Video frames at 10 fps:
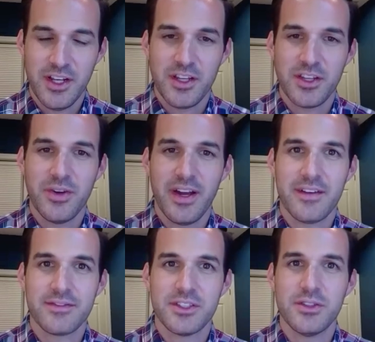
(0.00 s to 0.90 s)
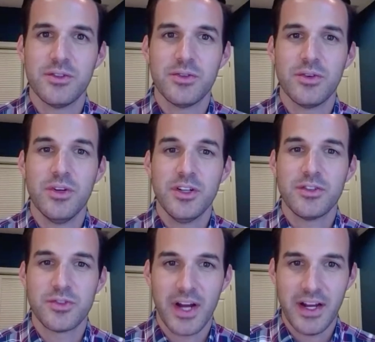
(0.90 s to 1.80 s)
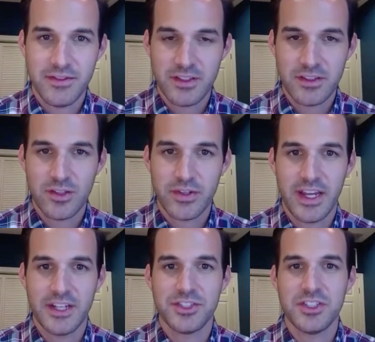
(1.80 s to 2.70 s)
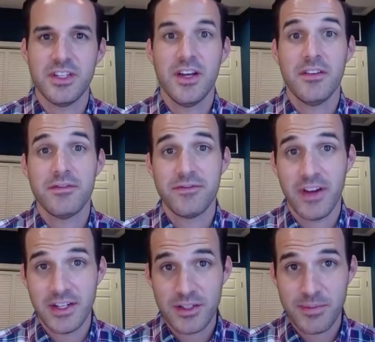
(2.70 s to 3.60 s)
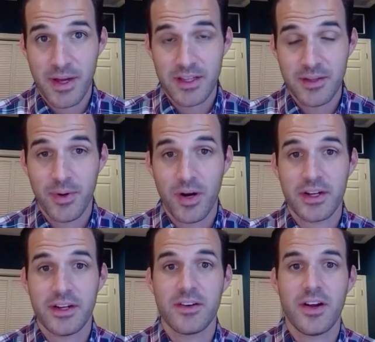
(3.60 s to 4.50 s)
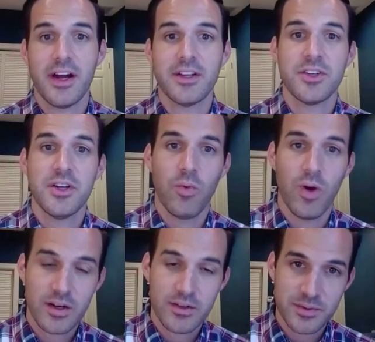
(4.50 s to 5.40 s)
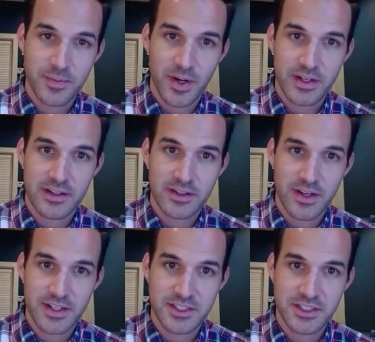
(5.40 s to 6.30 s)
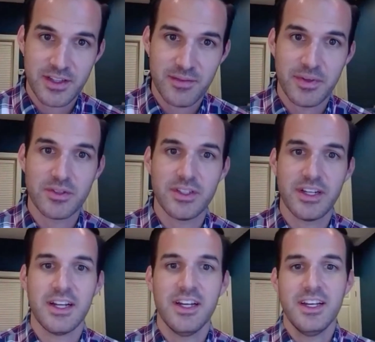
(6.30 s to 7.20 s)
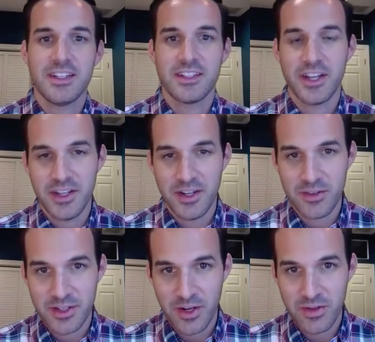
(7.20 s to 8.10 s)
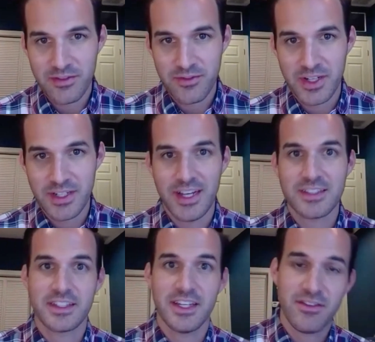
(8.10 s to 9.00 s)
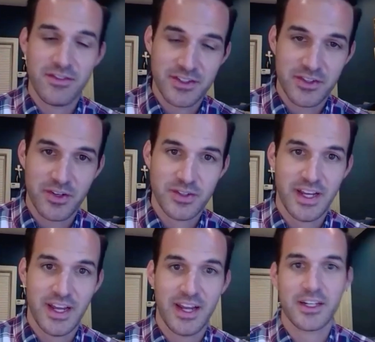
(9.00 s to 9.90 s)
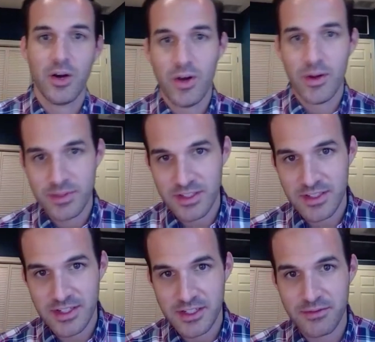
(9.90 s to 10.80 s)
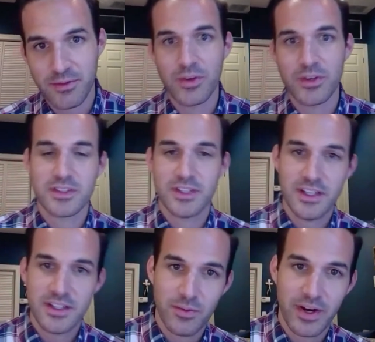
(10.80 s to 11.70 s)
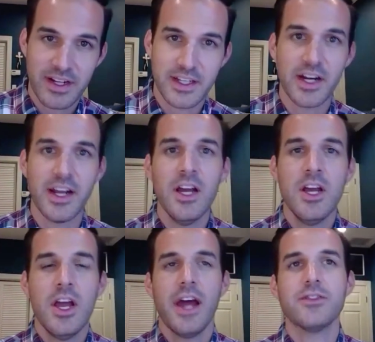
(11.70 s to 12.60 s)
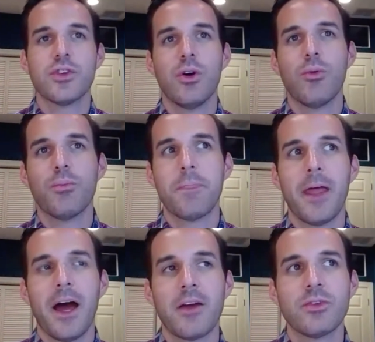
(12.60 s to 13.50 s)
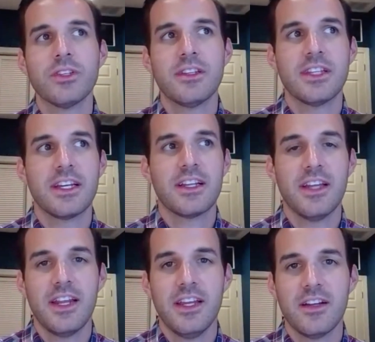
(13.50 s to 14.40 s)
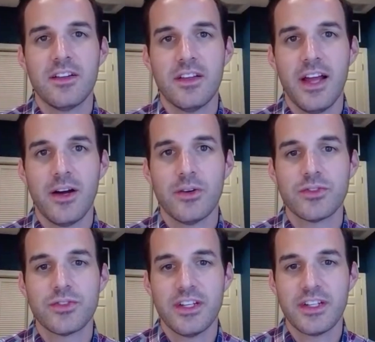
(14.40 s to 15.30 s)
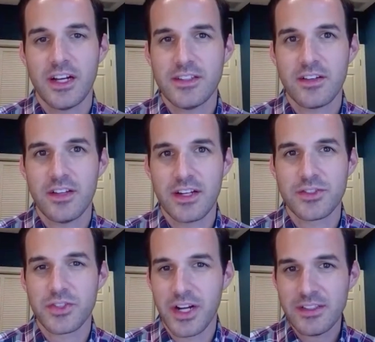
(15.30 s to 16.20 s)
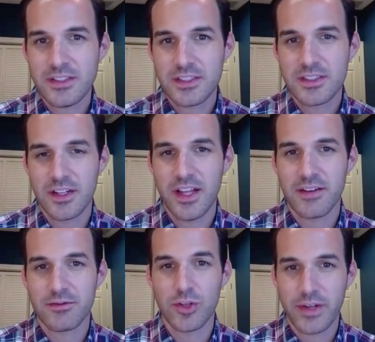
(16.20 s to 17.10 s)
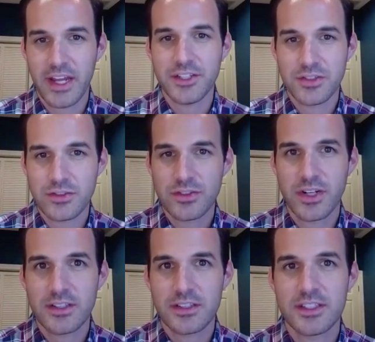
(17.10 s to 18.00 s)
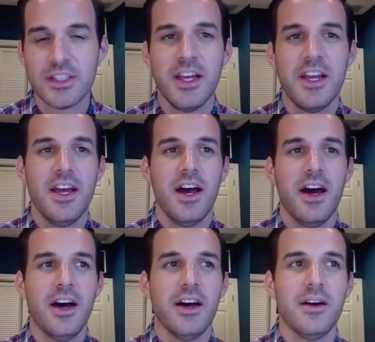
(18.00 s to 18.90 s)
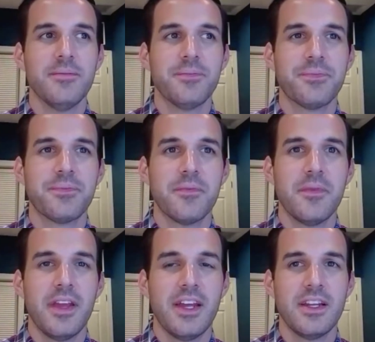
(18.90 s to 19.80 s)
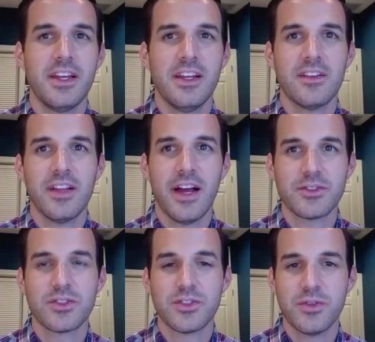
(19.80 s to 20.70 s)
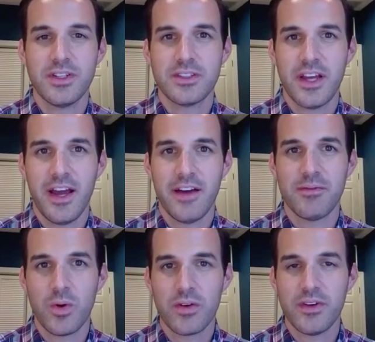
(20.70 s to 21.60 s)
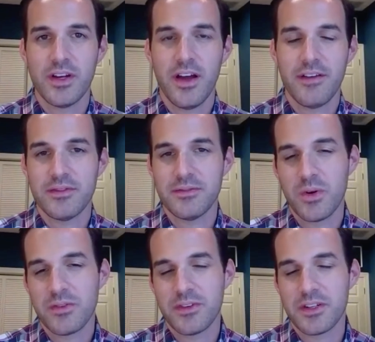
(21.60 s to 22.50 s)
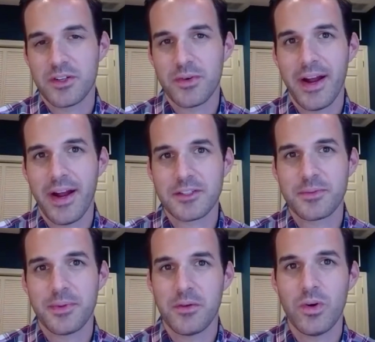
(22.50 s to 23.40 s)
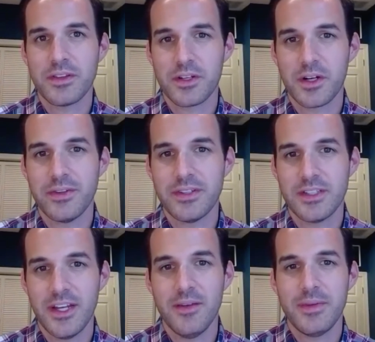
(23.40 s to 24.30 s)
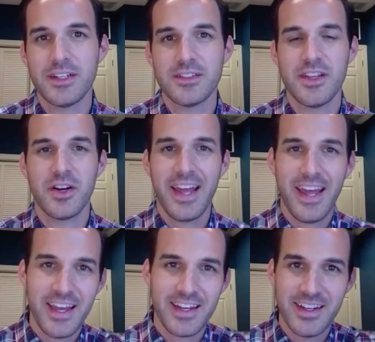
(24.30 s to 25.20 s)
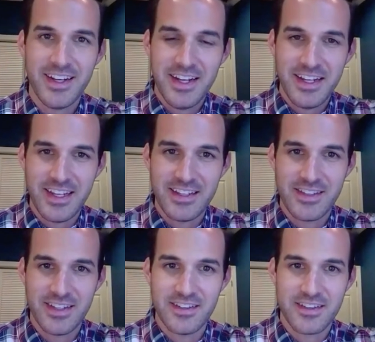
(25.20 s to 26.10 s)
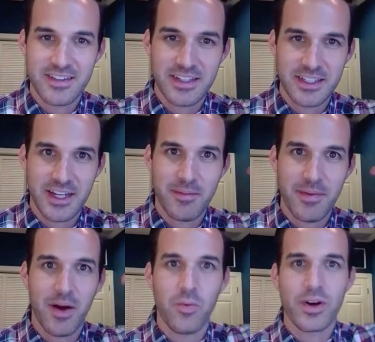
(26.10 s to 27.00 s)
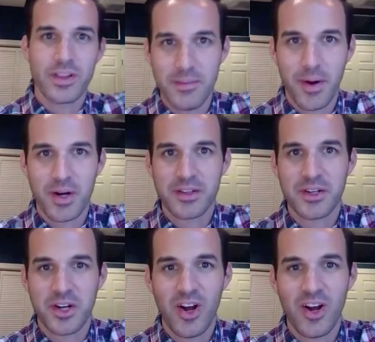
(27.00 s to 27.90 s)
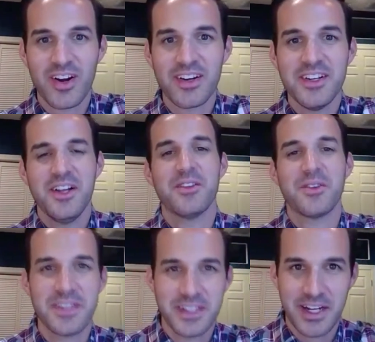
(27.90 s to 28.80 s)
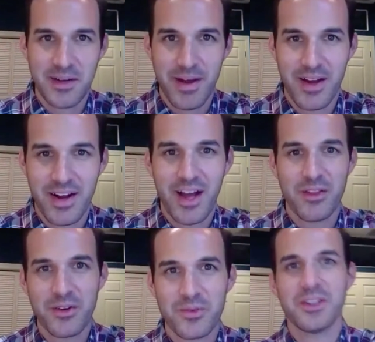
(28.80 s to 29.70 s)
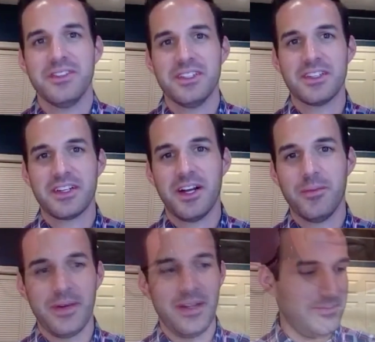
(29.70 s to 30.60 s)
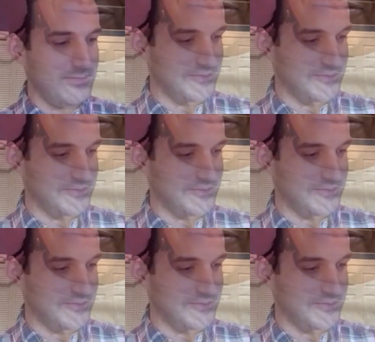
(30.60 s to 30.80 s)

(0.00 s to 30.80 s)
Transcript: you have to drive to the location, find a spot in the parking garage, walk from the parking garage into the building, go to the front desk, get a visitor tag, go up to the 6th floor, sit in the waiting area. And so I really think that it cuts out a lot of stress, a lot of locational stress. And it allows the student to have more of a grasp on what they're going to say because their head isn't thinking about where they park their car. They're thinking about how they're relevant to the company.